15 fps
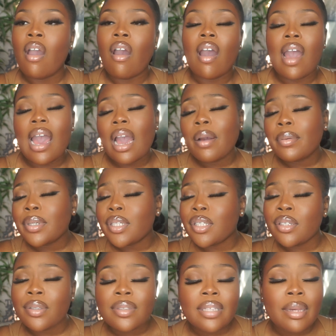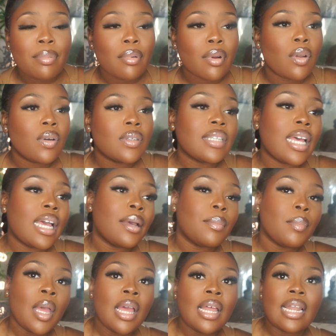oh, how are you, Deborah? A long time.